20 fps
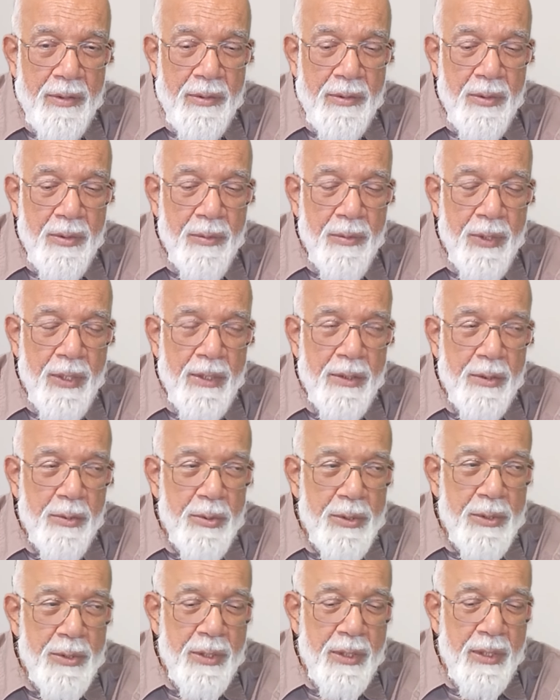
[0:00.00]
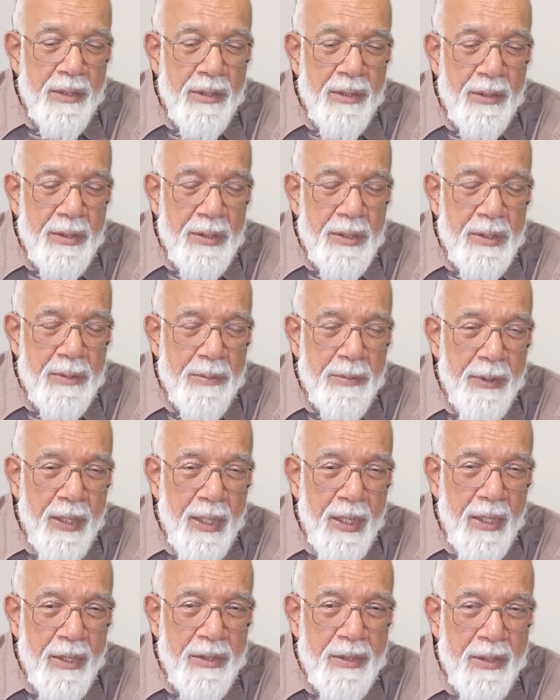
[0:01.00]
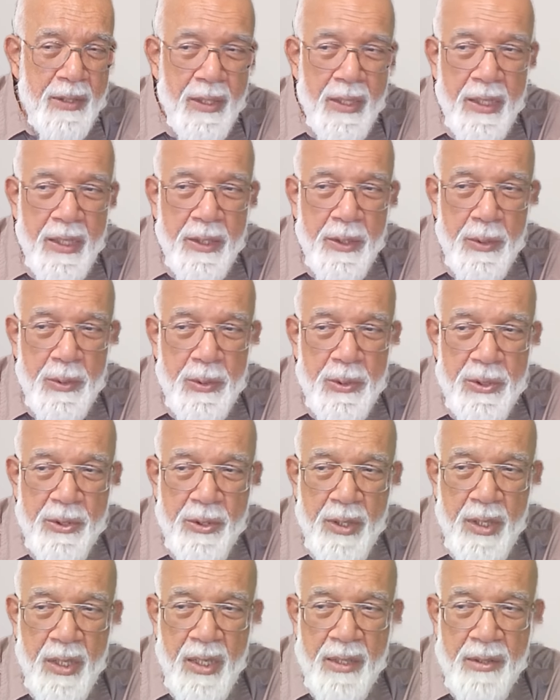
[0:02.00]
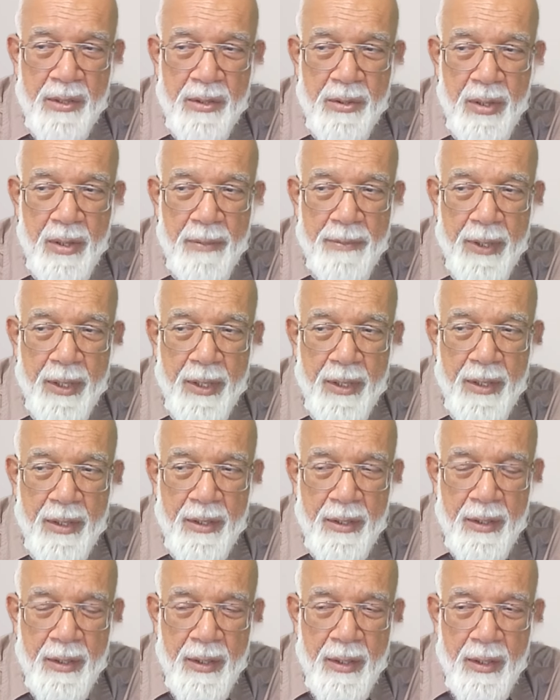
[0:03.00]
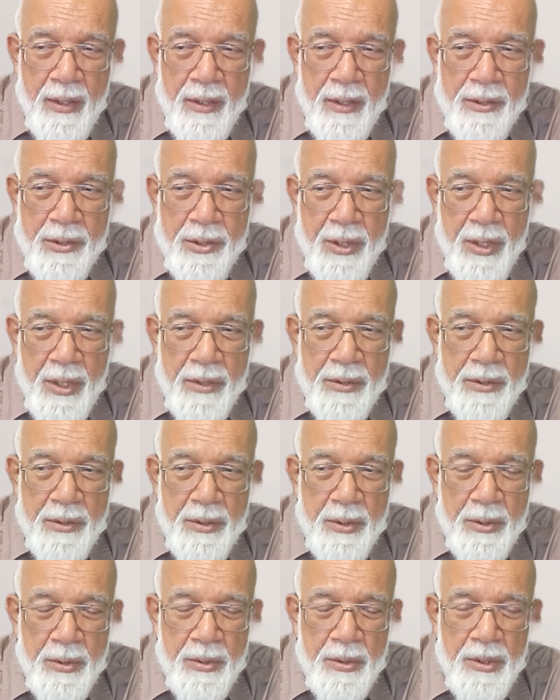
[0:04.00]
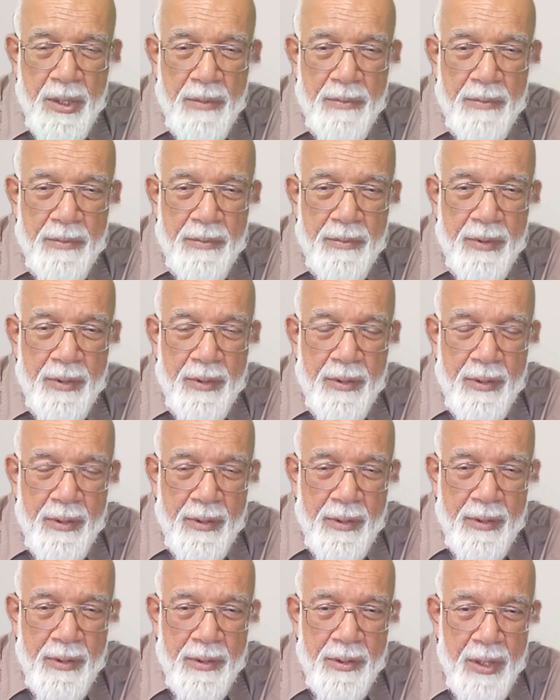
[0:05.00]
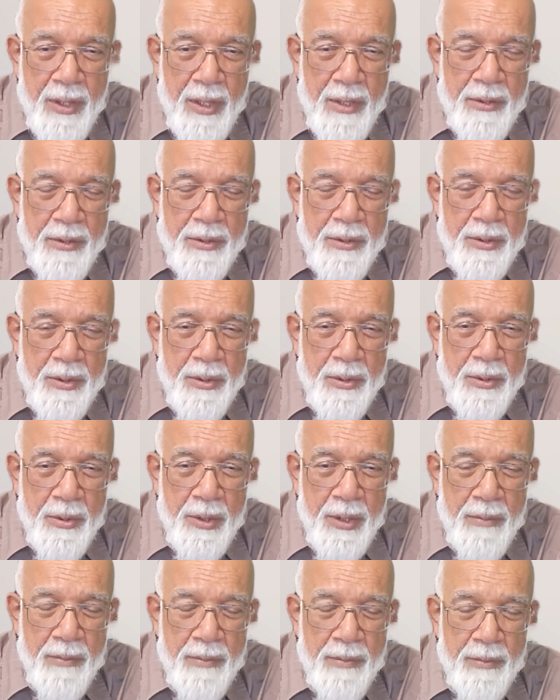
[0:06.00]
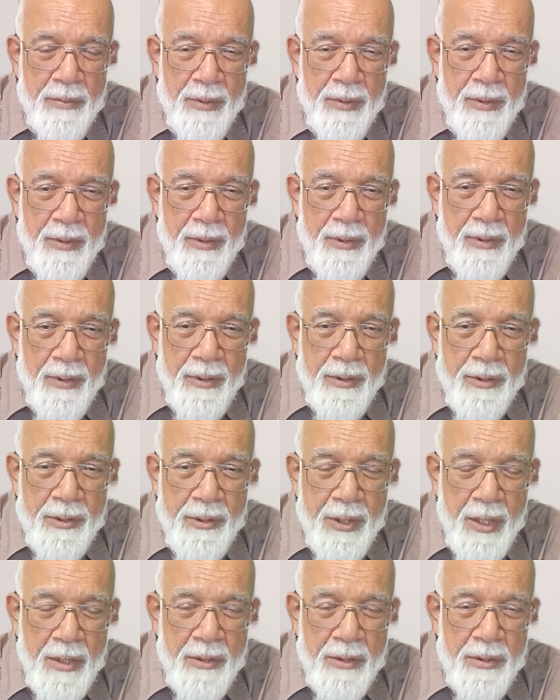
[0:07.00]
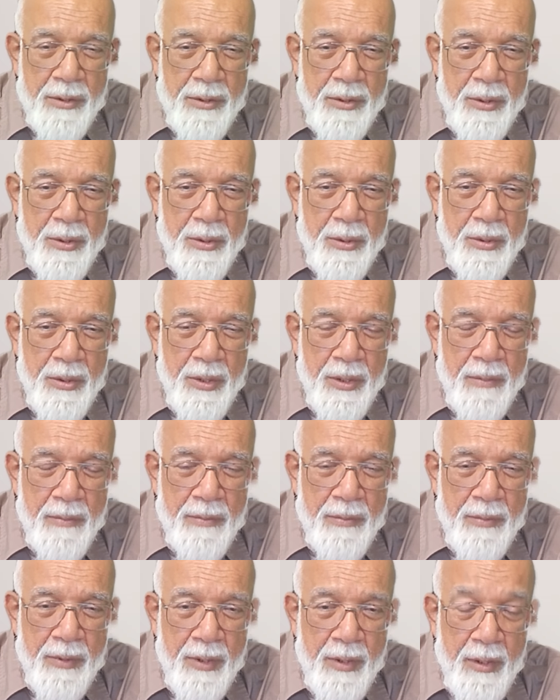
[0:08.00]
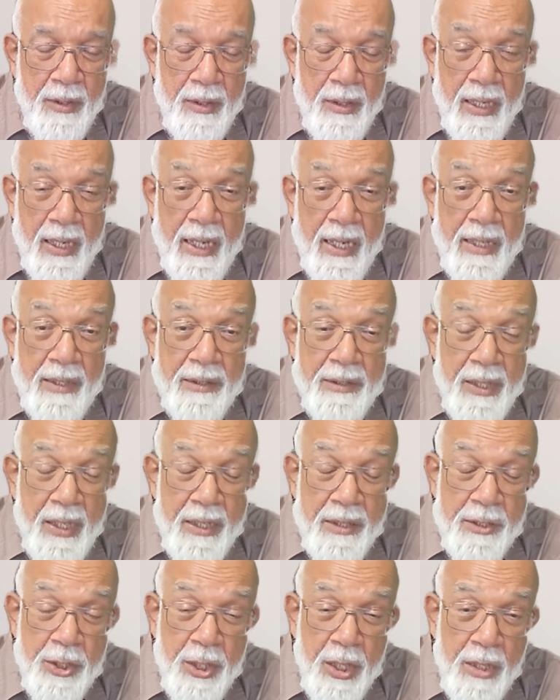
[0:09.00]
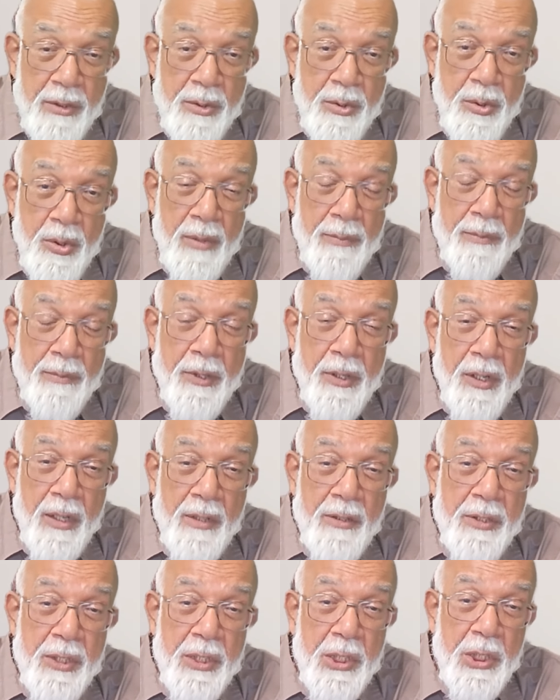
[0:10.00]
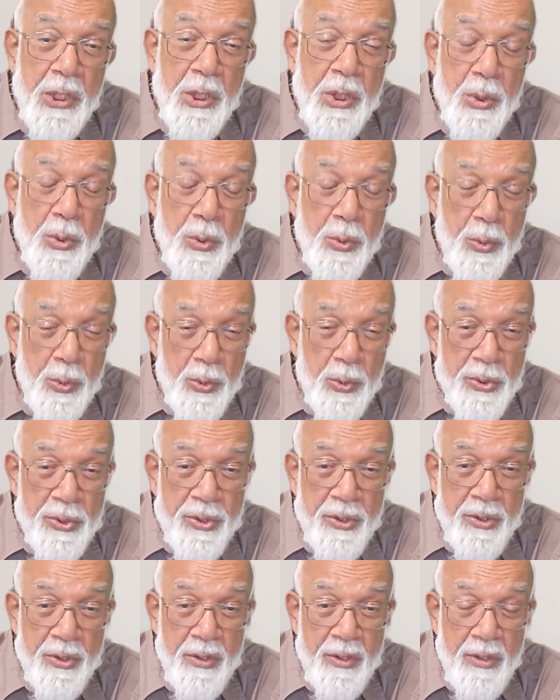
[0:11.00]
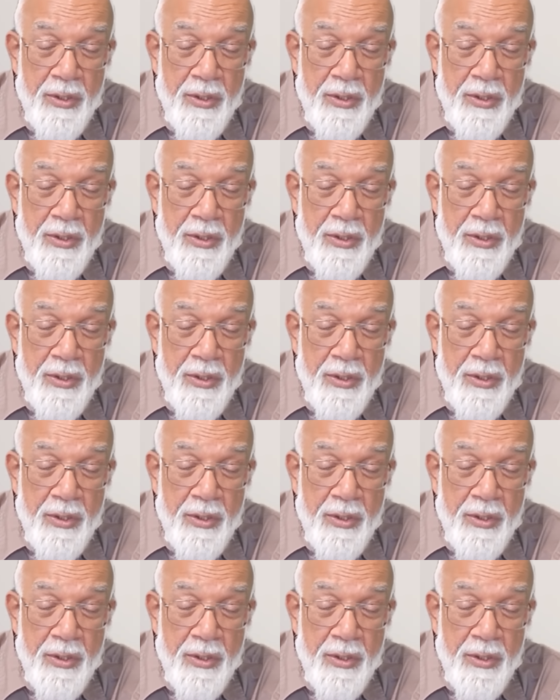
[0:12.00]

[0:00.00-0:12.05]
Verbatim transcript: So when you see the space, there you start dropping Shantoham, Shantoham, Shantoham. And that Shantoham continues.